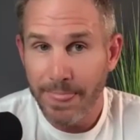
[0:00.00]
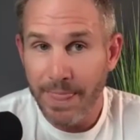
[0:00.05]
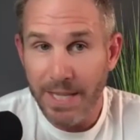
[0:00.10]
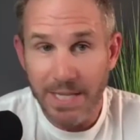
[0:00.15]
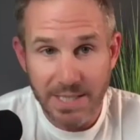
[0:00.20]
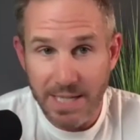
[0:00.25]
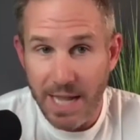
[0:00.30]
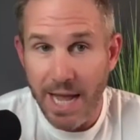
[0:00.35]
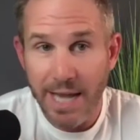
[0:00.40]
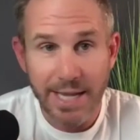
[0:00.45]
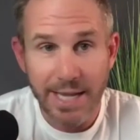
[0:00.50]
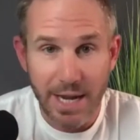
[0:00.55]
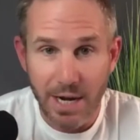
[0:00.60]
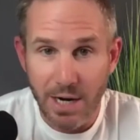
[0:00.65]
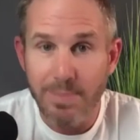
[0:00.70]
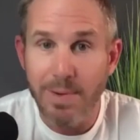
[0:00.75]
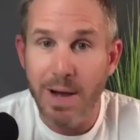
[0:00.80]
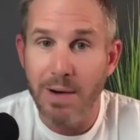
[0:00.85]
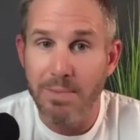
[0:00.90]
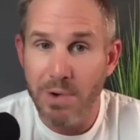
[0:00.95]
does not care
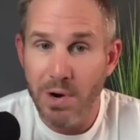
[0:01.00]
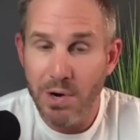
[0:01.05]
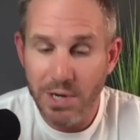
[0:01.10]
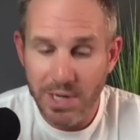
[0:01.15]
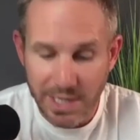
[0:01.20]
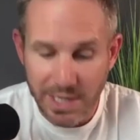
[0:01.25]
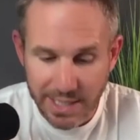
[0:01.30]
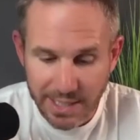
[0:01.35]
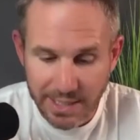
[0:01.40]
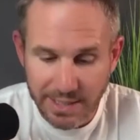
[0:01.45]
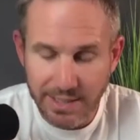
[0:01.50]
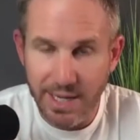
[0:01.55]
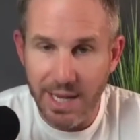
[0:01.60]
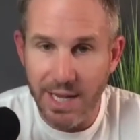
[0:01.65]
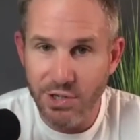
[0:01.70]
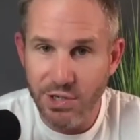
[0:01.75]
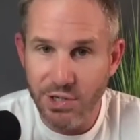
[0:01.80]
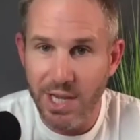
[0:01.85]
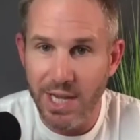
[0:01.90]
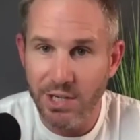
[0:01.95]
about marketing
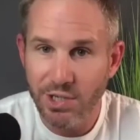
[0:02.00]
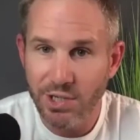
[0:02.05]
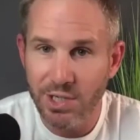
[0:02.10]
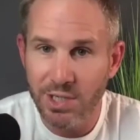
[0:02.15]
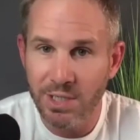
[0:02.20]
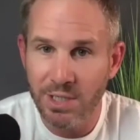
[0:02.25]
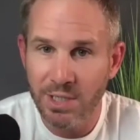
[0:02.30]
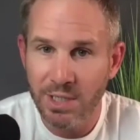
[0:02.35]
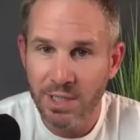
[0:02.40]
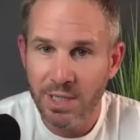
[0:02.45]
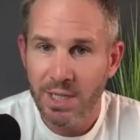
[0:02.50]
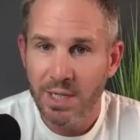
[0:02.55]
education.